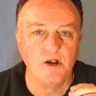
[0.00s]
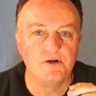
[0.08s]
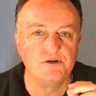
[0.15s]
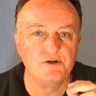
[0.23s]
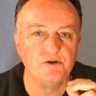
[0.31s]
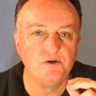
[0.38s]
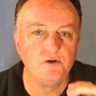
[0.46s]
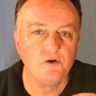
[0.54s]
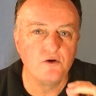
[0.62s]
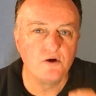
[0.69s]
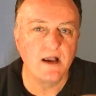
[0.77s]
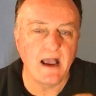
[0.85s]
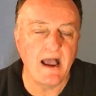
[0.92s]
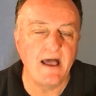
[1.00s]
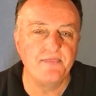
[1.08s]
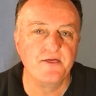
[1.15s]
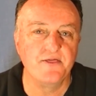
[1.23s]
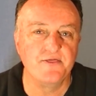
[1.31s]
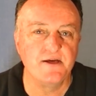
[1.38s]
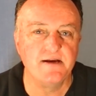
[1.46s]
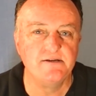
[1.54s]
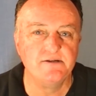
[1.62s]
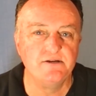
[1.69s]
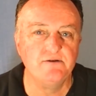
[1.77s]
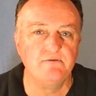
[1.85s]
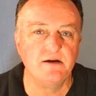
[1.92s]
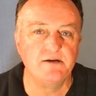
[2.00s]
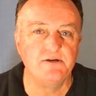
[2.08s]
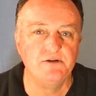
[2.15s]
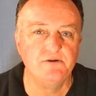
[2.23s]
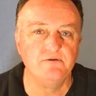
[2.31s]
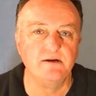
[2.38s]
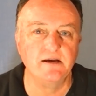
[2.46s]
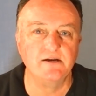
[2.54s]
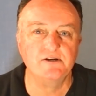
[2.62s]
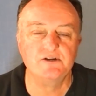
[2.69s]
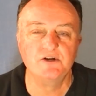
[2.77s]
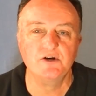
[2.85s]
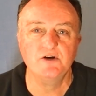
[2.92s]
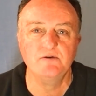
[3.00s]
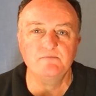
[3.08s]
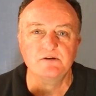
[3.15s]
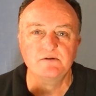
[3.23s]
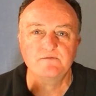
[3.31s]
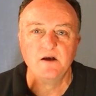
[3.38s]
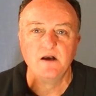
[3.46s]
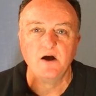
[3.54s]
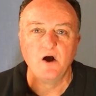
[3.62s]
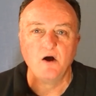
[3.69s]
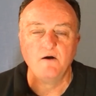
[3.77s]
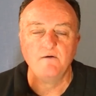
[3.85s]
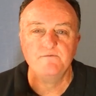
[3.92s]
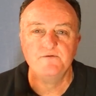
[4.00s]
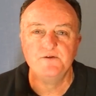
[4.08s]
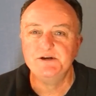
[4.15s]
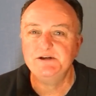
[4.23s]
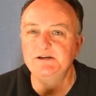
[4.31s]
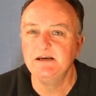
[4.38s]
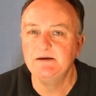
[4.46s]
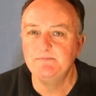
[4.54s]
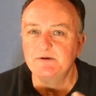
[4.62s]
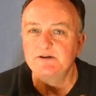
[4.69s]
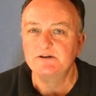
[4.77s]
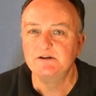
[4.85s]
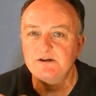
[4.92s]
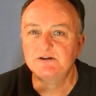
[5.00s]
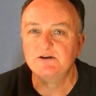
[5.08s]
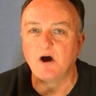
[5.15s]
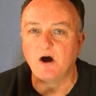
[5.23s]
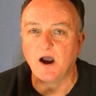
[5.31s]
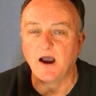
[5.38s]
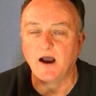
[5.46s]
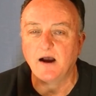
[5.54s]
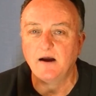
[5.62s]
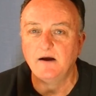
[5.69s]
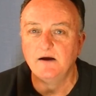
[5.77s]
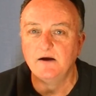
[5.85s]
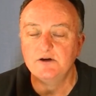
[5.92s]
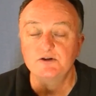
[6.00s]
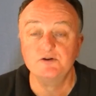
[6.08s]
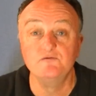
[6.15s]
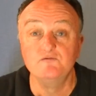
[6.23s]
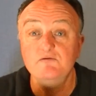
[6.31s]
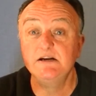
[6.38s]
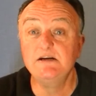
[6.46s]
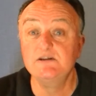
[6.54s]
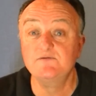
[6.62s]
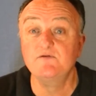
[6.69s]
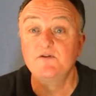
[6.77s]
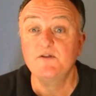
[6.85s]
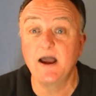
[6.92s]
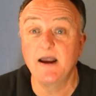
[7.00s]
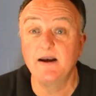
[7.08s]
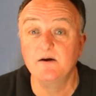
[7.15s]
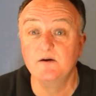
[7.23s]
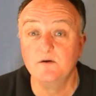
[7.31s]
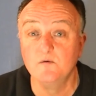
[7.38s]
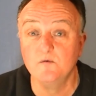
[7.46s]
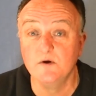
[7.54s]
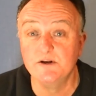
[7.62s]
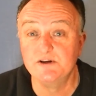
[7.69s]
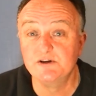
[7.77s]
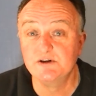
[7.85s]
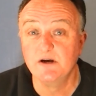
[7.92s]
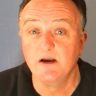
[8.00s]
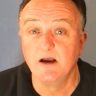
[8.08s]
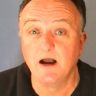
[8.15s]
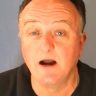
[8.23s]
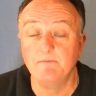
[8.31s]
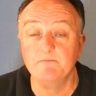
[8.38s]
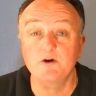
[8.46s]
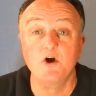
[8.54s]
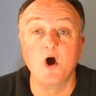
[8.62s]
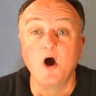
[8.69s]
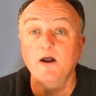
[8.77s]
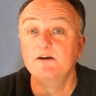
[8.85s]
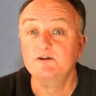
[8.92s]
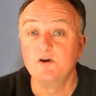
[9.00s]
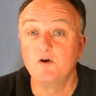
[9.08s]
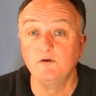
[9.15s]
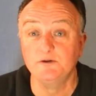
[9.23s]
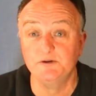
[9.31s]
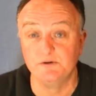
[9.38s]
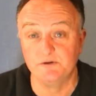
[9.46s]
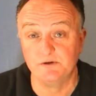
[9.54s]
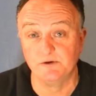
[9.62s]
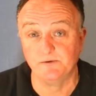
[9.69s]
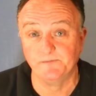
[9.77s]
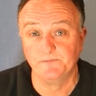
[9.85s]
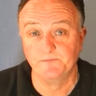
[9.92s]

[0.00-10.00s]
look at the things that you are doing in terms of the deepest desire to reach for that which God has called you to.